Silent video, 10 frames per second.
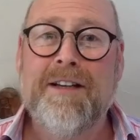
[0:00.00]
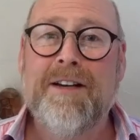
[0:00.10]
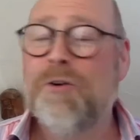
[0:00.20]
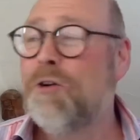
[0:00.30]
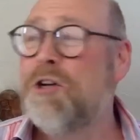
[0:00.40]

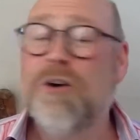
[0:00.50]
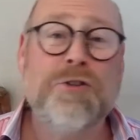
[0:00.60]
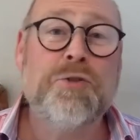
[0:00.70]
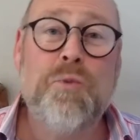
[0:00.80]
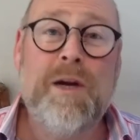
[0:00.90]
or
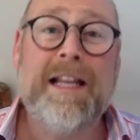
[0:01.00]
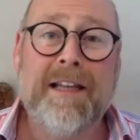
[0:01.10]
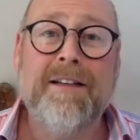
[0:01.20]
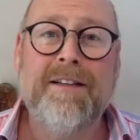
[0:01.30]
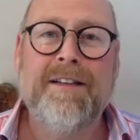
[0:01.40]
God's
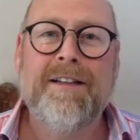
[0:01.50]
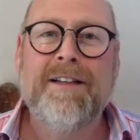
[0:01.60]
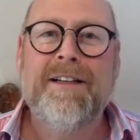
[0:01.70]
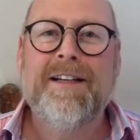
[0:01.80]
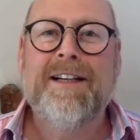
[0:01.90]
will,
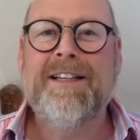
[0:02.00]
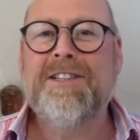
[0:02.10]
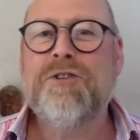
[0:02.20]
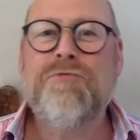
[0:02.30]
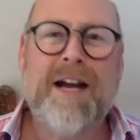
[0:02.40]
is
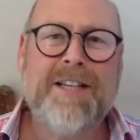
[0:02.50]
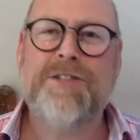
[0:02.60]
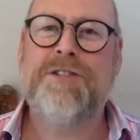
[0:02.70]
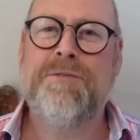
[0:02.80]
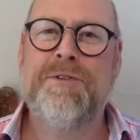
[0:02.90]
to
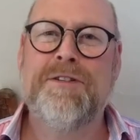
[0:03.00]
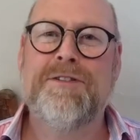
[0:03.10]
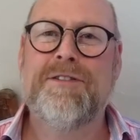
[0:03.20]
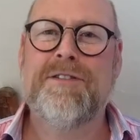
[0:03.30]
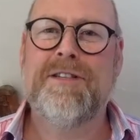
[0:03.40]
rescue
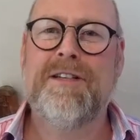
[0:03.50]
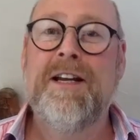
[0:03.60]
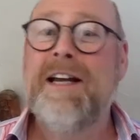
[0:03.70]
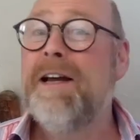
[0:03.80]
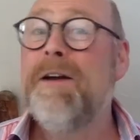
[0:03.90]
us,
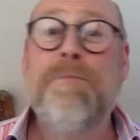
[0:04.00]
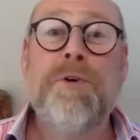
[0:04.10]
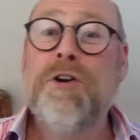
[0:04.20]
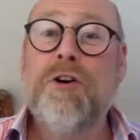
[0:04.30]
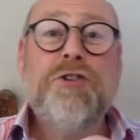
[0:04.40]

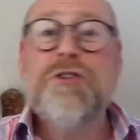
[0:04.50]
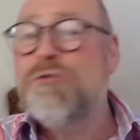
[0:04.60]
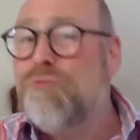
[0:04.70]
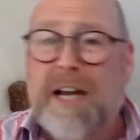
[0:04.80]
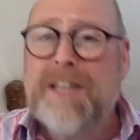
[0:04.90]
but not
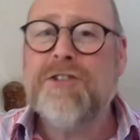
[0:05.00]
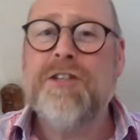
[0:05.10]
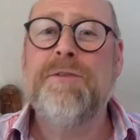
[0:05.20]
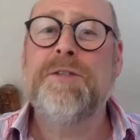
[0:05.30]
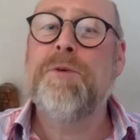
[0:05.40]
just
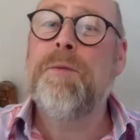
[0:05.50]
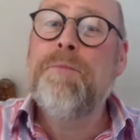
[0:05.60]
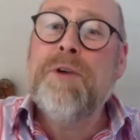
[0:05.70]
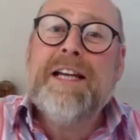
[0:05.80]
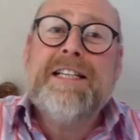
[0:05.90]
rescue us,
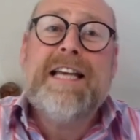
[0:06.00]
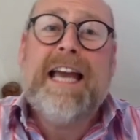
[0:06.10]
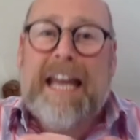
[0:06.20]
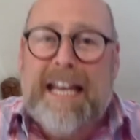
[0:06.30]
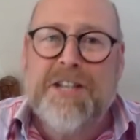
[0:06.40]
but bring us
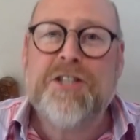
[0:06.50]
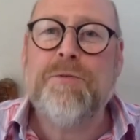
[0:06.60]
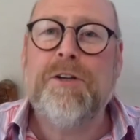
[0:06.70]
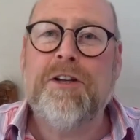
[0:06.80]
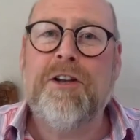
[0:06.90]

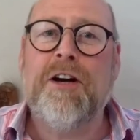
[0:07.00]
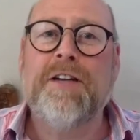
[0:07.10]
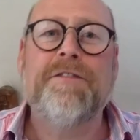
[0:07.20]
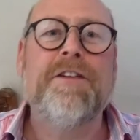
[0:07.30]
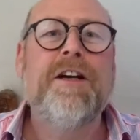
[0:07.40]
into a
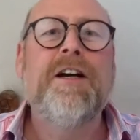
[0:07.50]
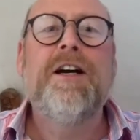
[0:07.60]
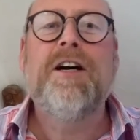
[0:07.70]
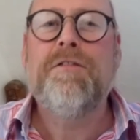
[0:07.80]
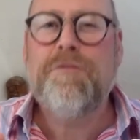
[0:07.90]
life
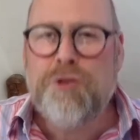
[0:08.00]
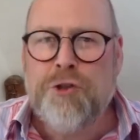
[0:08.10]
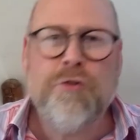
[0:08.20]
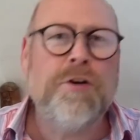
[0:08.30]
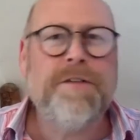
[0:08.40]
of
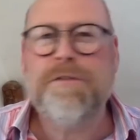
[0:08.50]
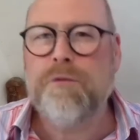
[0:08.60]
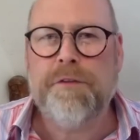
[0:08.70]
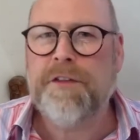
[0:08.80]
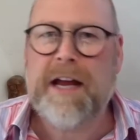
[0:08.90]

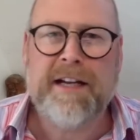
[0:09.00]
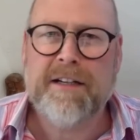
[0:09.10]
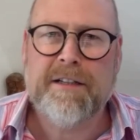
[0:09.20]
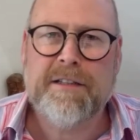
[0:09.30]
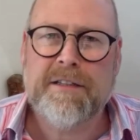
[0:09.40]
joyful
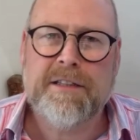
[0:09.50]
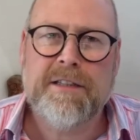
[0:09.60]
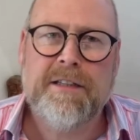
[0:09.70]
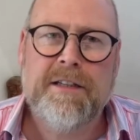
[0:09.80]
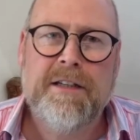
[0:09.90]
thanks.
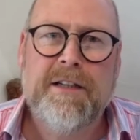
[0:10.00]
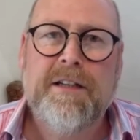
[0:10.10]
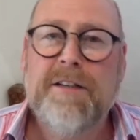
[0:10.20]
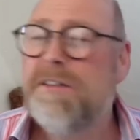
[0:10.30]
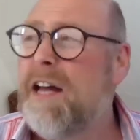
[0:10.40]

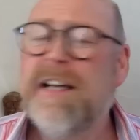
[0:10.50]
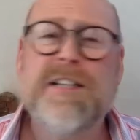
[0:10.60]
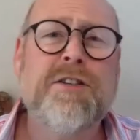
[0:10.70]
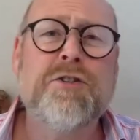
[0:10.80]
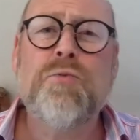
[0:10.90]

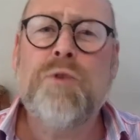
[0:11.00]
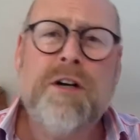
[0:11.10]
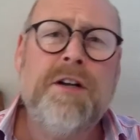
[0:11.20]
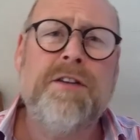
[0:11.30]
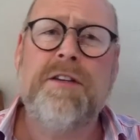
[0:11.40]
Thanks that's
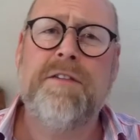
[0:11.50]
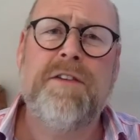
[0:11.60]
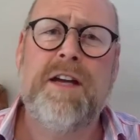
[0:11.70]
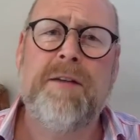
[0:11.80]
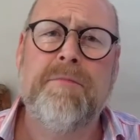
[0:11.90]
worthy of
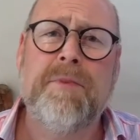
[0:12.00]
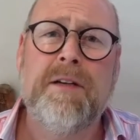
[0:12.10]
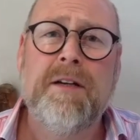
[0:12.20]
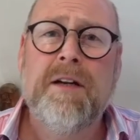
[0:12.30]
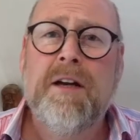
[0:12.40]
him,
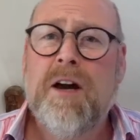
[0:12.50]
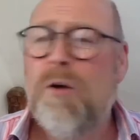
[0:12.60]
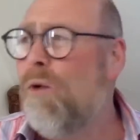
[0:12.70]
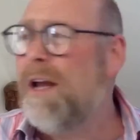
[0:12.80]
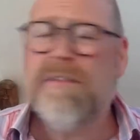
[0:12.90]

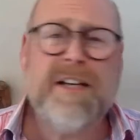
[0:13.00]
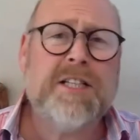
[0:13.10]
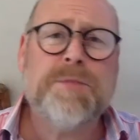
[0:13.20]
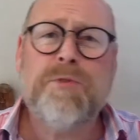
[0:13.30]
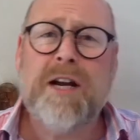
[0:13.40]
a way of
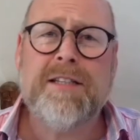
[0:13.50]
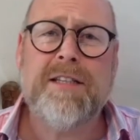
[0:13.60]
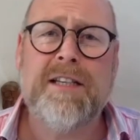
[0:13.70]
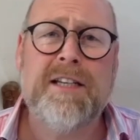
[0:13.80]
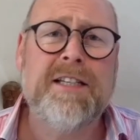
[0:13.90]

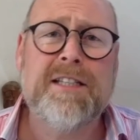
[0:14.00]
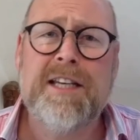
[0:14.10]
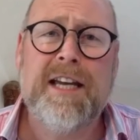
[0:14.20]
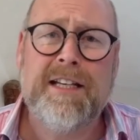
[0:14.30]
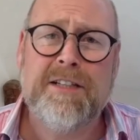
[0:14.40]
expressing his
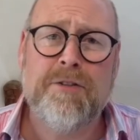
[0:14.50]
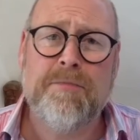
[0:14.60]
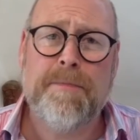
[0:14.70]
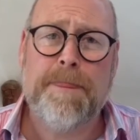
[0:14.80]
kingdom.